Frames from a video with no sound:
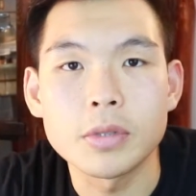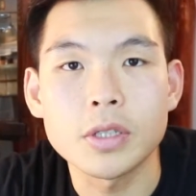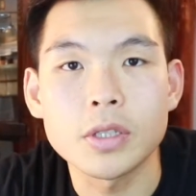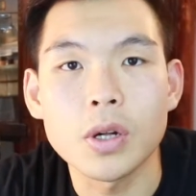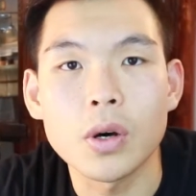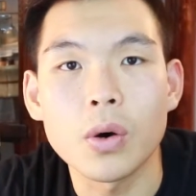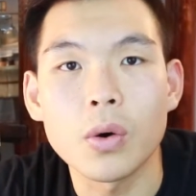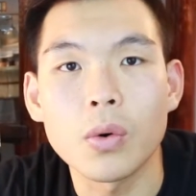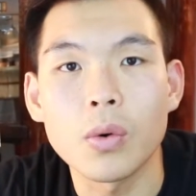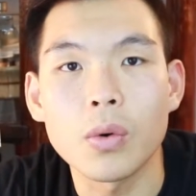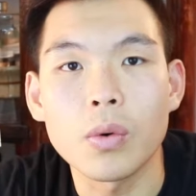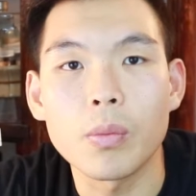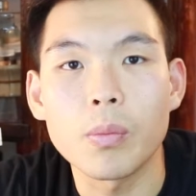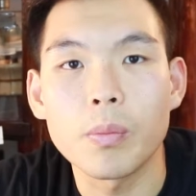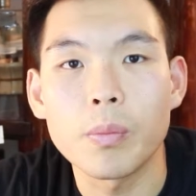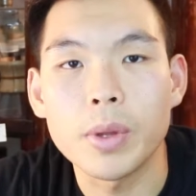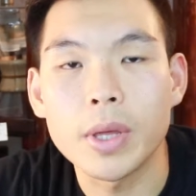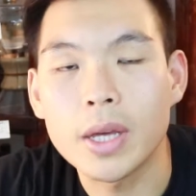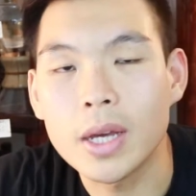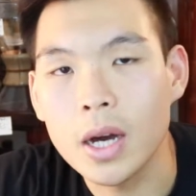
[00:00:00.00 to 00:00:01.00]
So
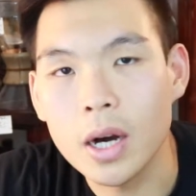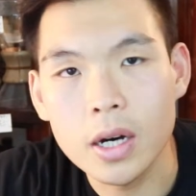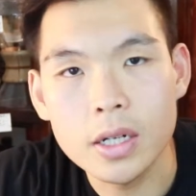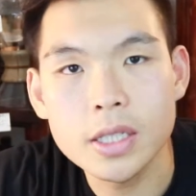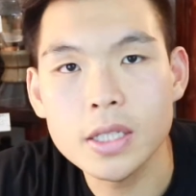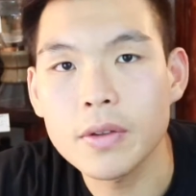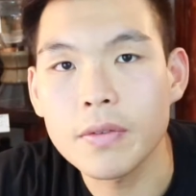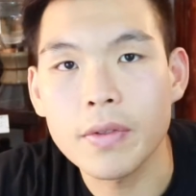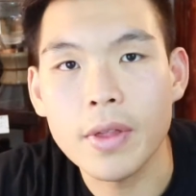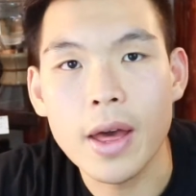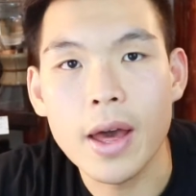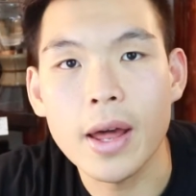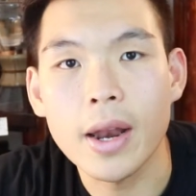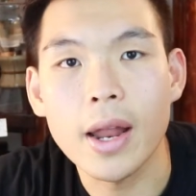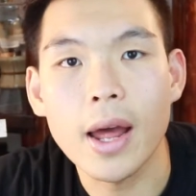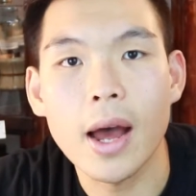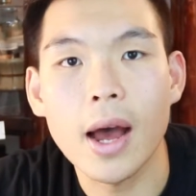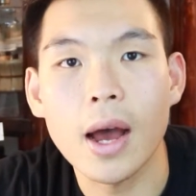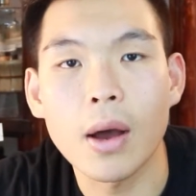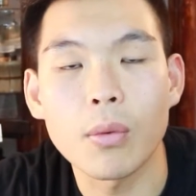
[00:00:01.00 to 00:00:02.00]
because of
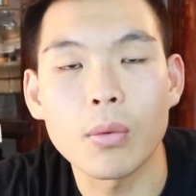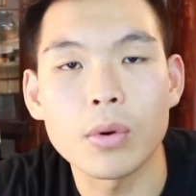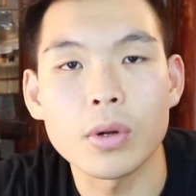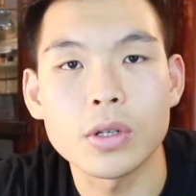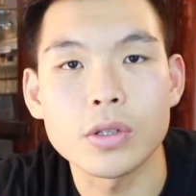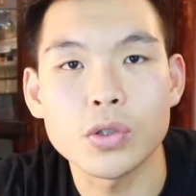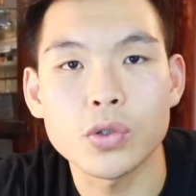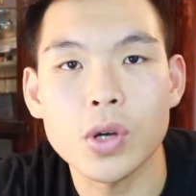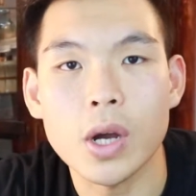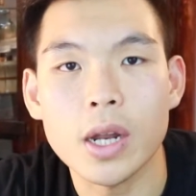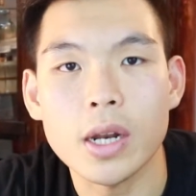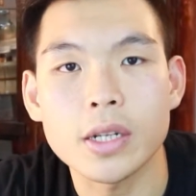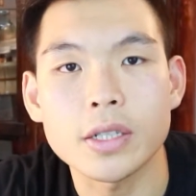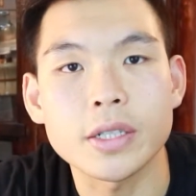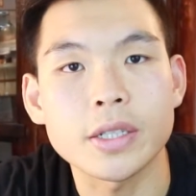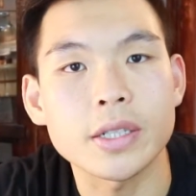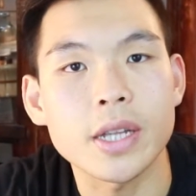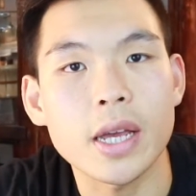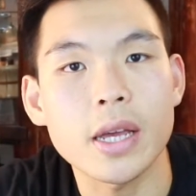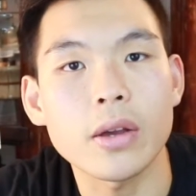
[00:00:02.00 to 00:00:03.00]
that, I would try to
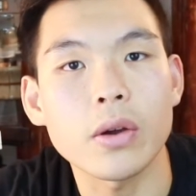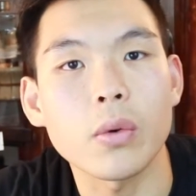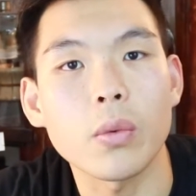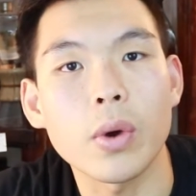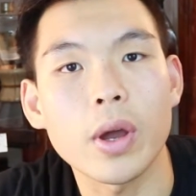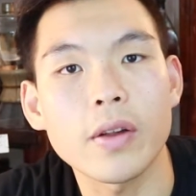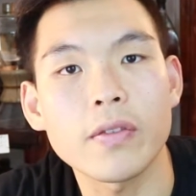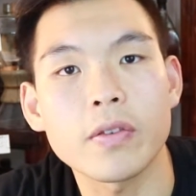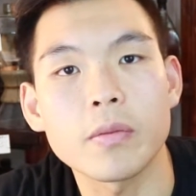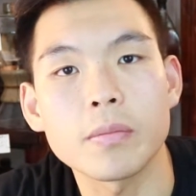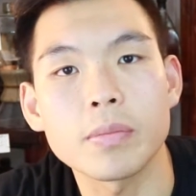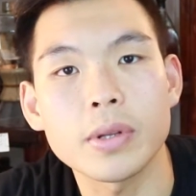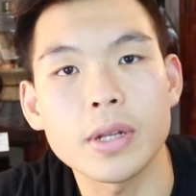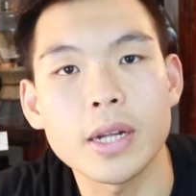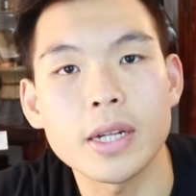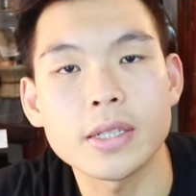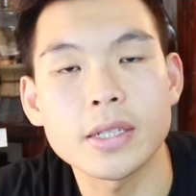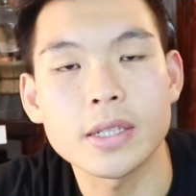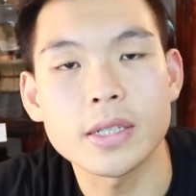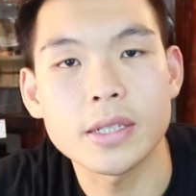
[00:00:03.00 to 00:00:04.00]
stay away from
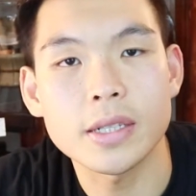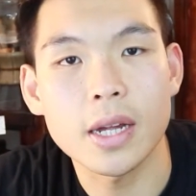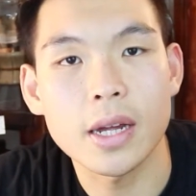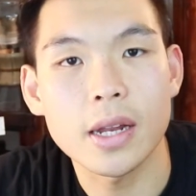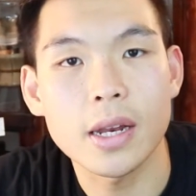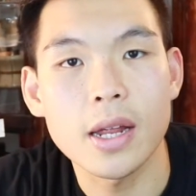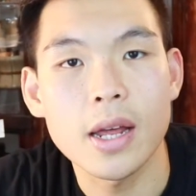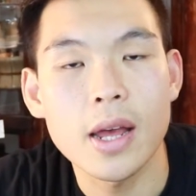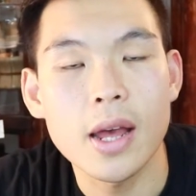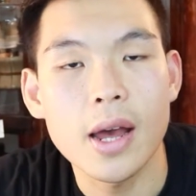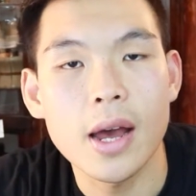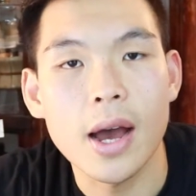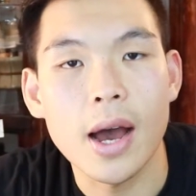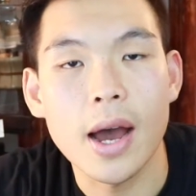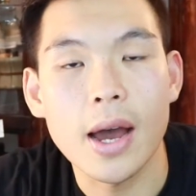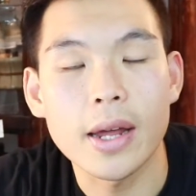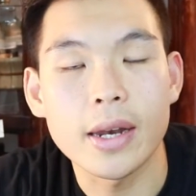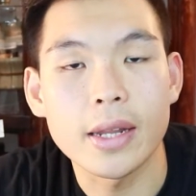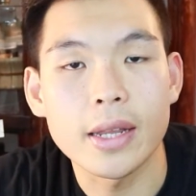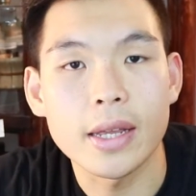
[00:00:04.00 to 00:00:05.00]
places that
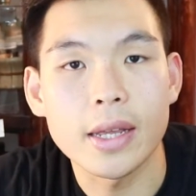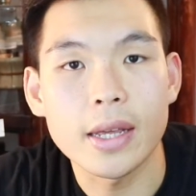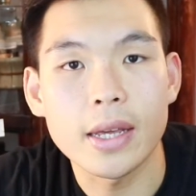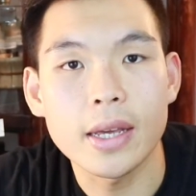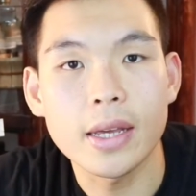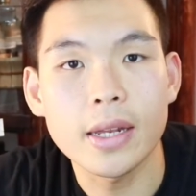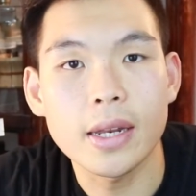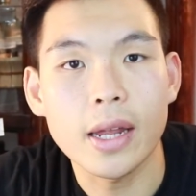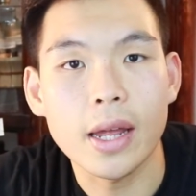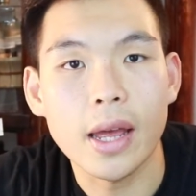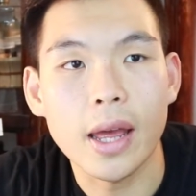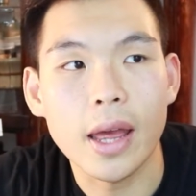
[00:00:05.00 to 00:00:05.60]
I had to eat.